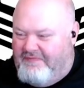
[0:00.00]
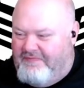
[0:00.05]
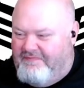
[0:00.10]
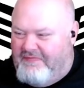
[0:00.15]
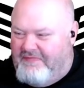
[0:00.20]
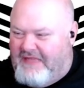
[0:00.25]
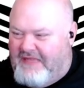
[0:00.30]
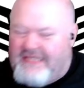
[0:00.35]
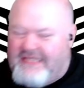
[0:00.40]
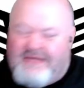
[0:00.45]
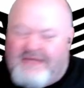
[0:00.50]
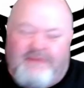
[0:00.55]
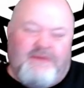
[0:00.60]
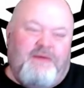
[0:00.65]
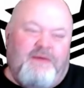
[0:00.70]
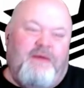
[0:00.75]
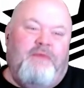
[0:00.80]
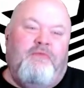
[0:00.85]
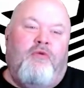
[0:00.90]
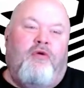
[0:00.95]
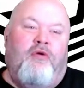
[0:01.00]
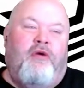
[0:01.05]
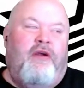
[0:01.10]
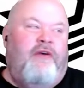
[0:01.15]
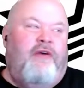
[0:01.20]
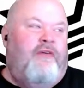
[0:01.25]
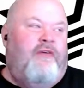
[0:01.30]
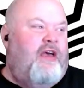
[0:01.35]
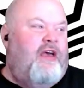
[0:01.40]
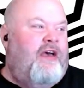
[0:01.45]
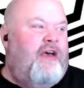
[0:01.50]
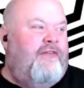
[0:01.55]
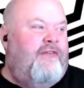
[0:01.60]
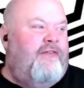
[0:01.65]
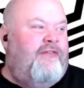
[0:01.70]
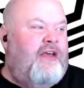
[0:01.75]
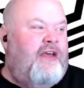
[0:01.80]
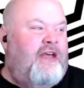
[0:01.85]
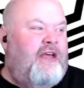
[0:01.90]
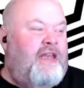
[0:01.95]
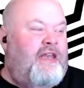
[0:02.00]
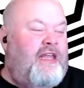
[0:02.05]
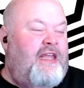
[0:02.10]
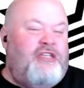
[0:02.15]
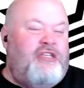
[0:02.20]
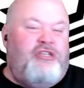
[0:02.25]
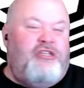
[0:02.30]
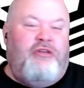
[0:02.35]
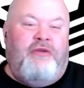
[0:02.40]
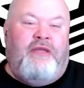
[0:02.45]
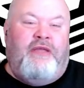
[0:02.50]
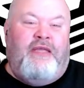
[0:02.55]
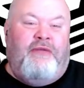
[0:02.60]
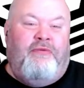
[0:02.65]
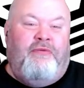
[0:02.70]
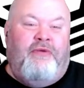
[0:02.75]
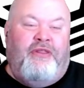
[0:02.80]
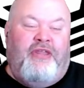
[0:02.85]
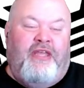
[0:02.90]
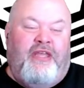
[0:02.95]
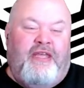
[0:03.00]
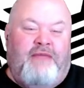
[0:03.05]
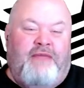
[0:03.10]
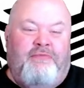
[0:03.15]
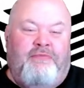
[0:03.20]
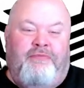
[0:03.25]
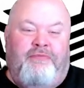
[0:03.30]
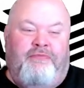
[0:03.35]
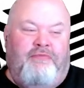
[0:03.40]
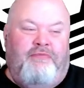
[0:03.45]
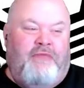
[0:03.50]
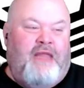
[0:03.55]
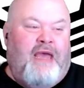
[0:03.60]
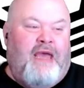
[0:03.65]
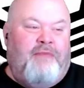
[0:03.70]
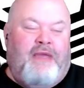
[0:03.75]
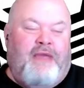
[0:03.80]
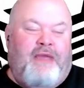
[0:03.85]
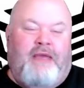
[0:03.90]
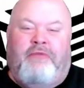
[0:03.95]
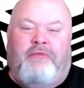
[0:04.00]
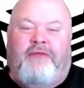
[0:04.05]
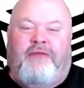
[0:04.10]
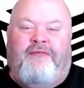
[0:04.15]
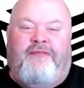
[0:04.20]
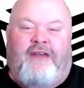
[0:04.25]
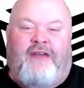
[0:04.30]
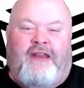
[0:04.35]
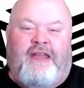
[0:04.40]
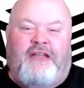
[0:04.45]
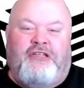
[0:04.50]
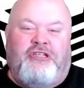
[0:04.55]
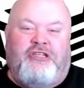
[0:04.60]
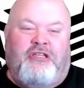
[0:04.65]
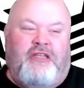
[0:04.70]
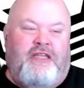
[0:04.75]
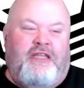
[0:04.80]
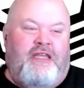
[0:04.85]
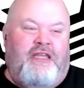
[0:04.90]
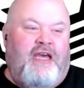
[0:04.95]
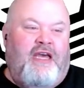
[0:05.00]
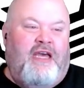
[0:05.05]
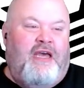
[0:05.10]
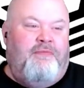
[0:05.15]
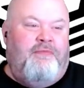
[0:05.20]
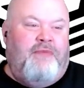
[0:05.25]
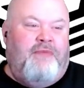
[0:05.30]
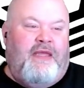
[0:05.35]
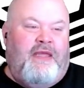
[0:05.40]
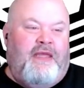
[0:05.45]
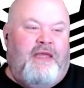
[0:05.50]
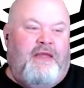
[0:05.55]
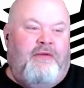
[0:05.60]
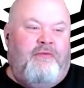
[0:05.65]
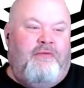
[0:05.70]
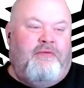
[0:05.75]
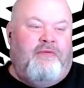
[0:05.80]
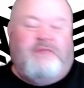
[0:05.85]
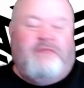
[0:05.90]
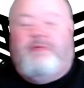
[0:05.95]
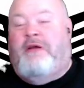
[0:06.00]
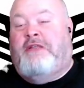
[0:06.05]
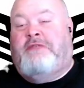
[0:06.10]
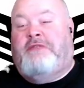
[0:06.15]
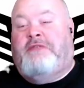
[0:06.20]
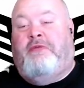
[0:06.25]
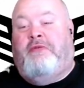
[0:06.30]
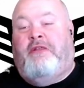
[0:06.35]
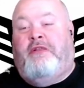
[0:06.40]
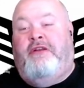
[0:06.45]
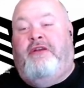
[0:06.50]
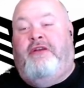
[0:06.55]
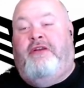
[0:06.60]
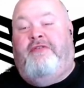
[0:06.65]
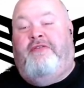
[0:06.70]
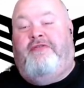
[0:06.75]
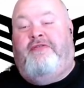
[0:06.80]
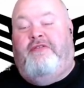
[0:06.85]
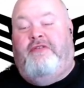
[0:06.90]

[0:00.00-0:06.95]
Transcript: that seems to be more of, of an issue with him not being able to financially uh, be responsible enough